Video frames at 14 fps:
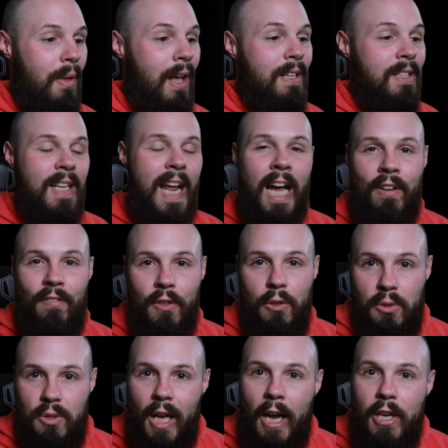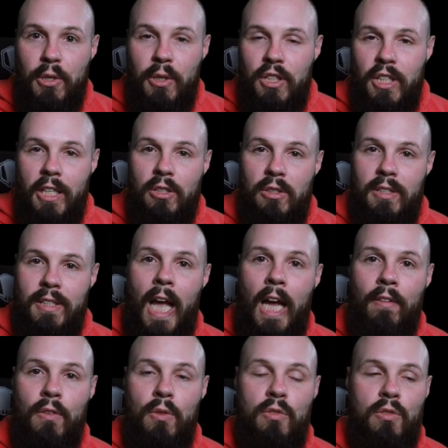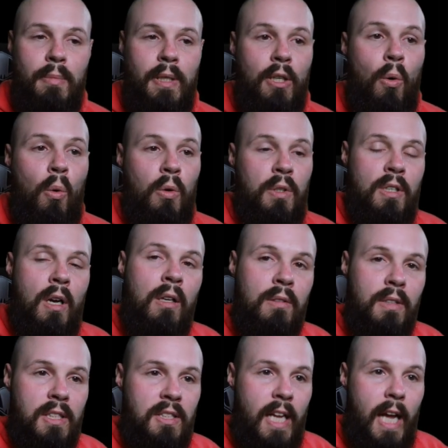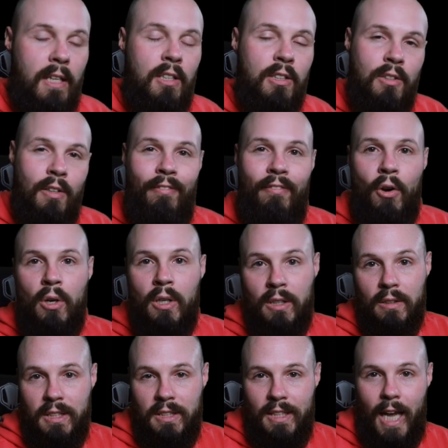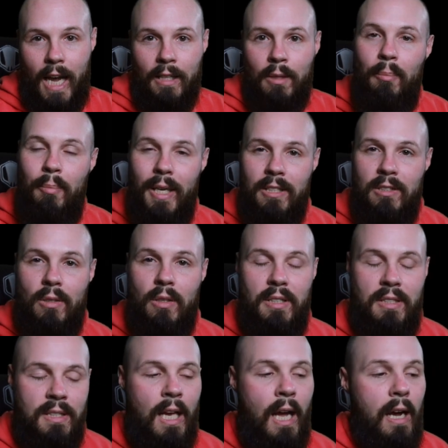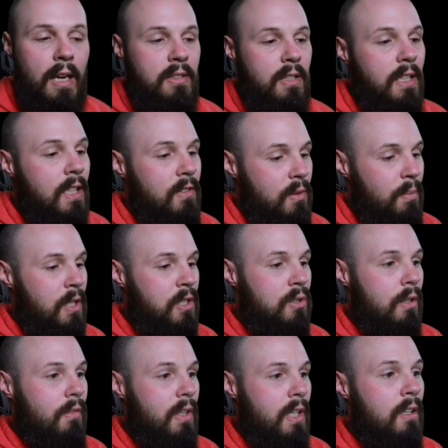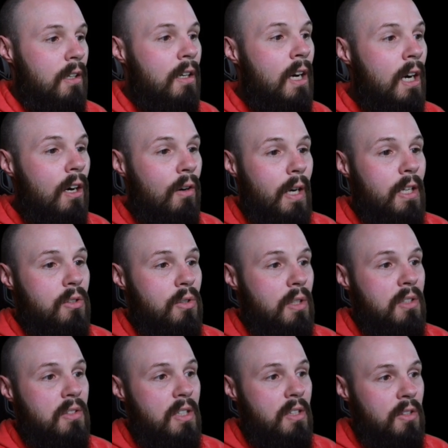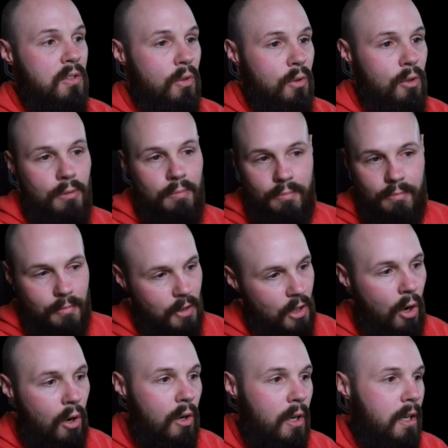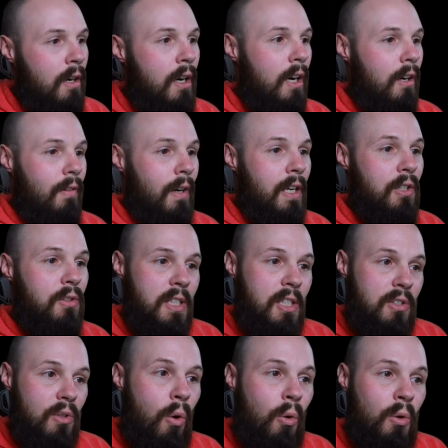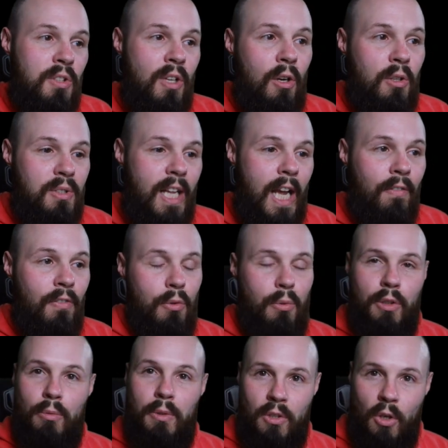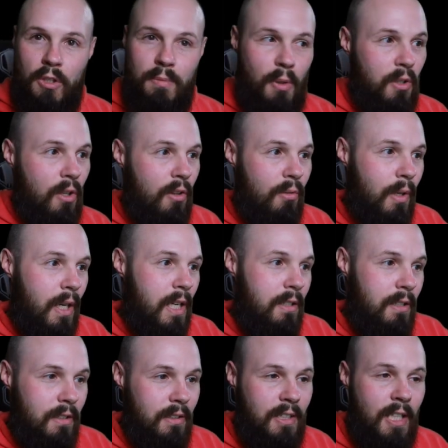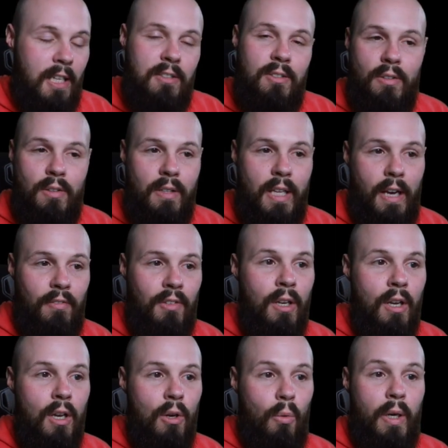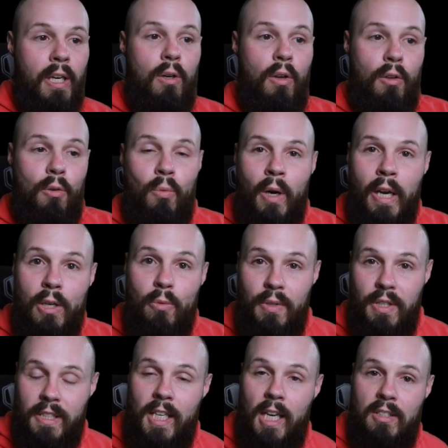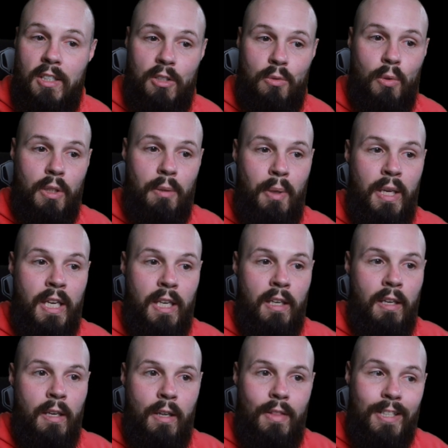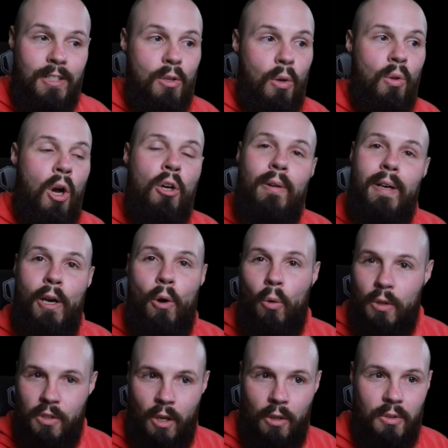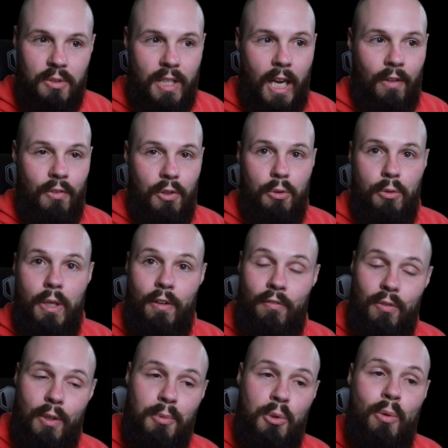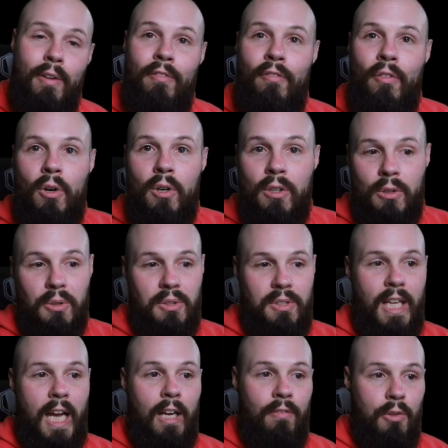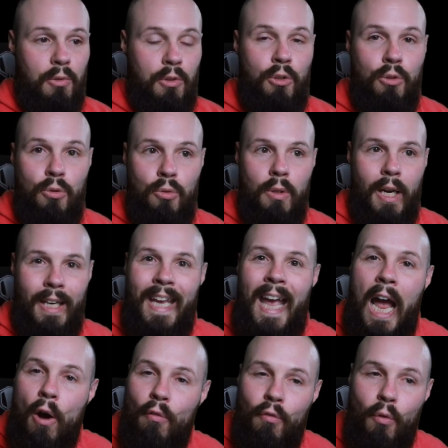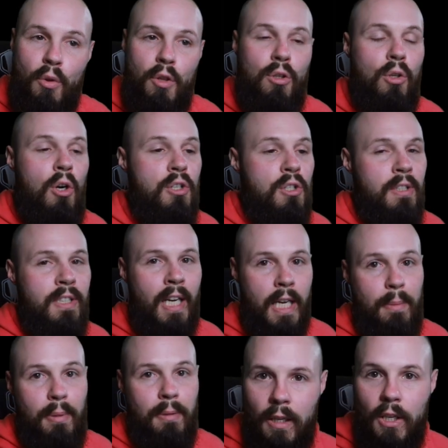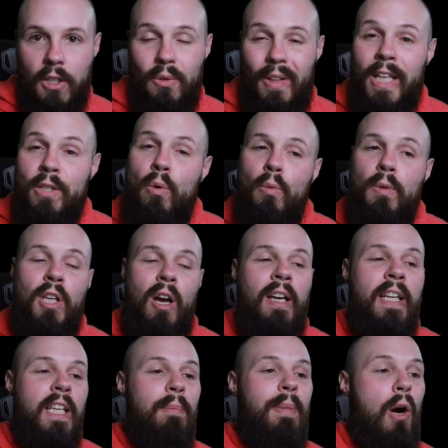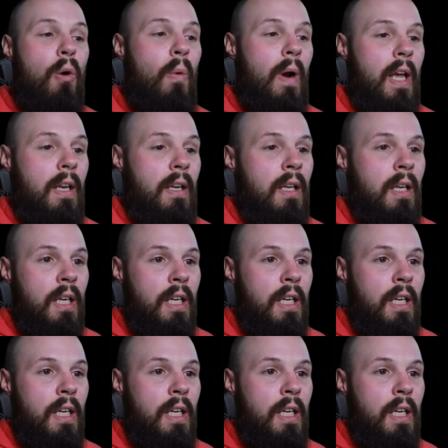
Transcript: stack views, how you can change your stack views from being horizontally stacked to vertically stacked based on the size. And he gives a picture of it here, right? So you can see this little card, right? You see it's a horizontal stack view with the results button on the right and the text on the left. Well, here on the right, when the text gets really big, that's no longer a horizontal stack view. It flipped to a vertical stack view to account for the larger type. So that's what we're talking about when,